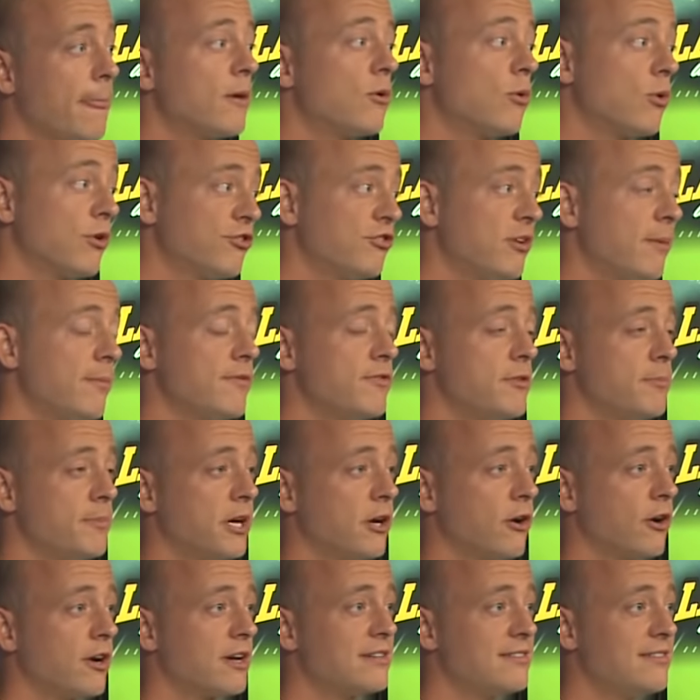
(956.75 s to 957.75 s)
where some of the
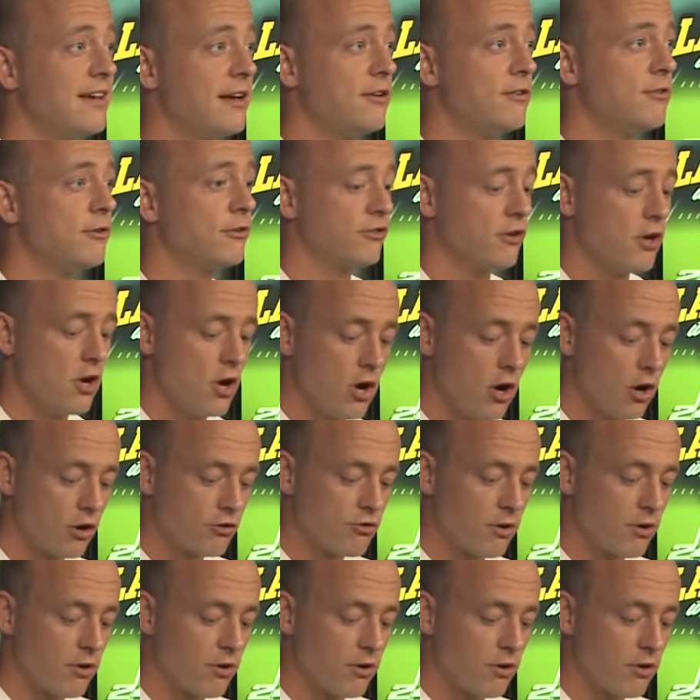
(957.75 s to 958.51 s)
bigger contenders are